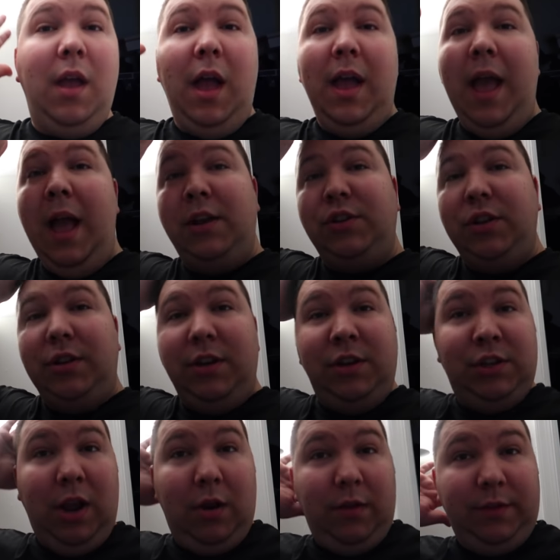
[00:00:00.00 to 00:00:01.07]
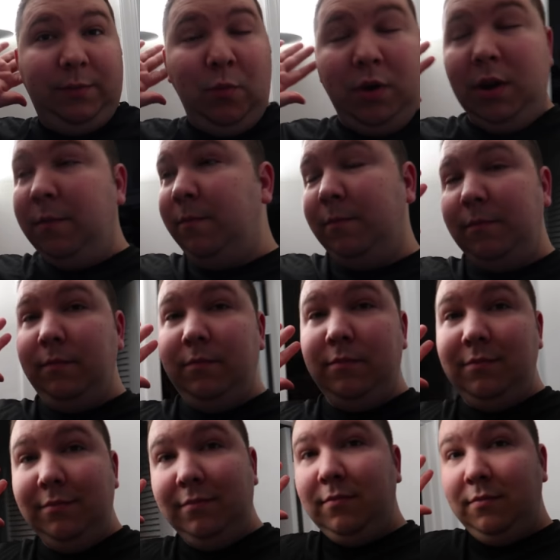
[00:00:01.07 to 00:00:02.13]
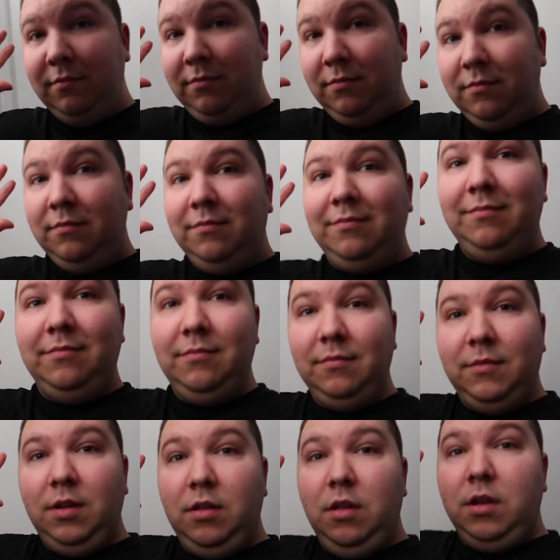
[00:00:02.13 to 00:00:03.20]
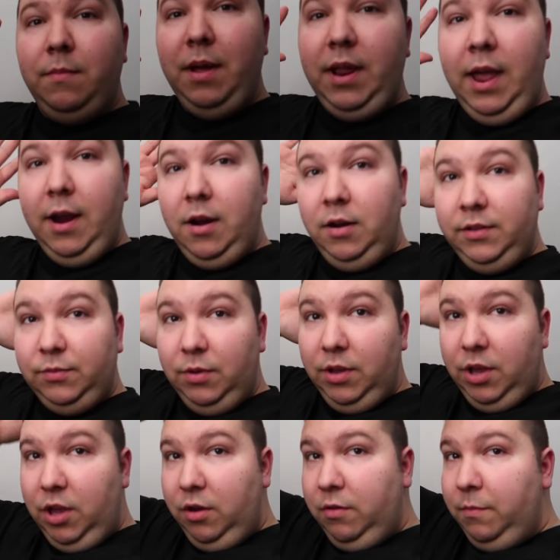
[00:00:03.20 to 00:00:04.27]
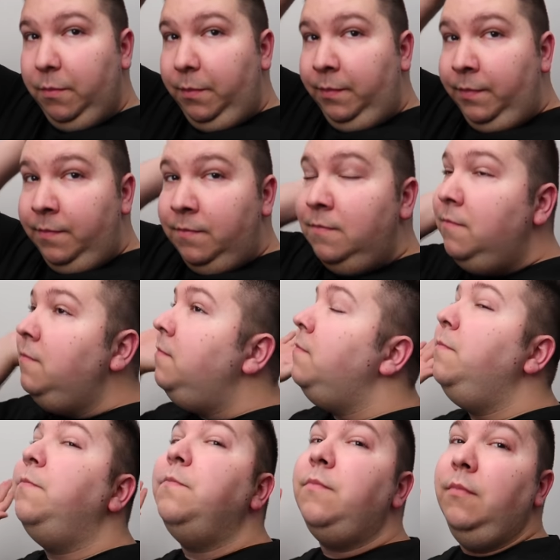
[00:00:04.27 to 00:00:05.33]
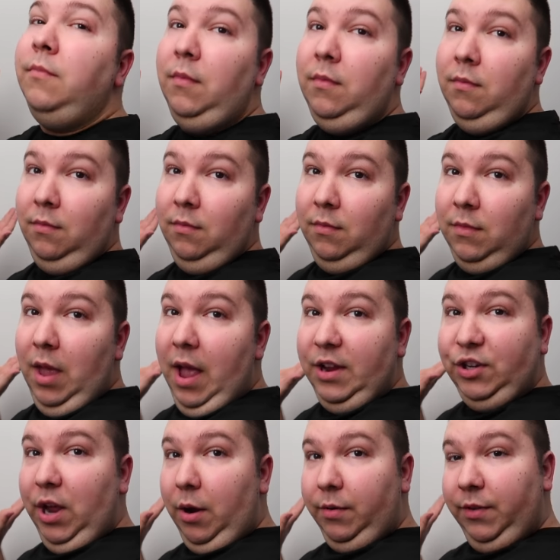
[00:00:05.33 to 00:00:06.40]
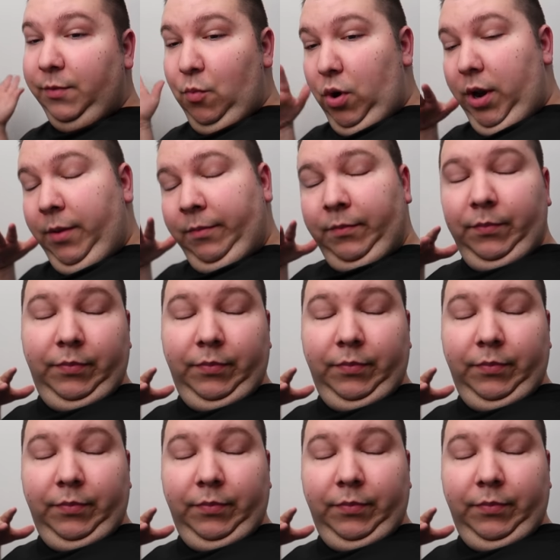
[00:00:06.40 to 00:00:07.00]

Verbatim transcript: I actually did shower this morning. F***ing human garbage. Look at my hair. It's really cute. I showered this morning.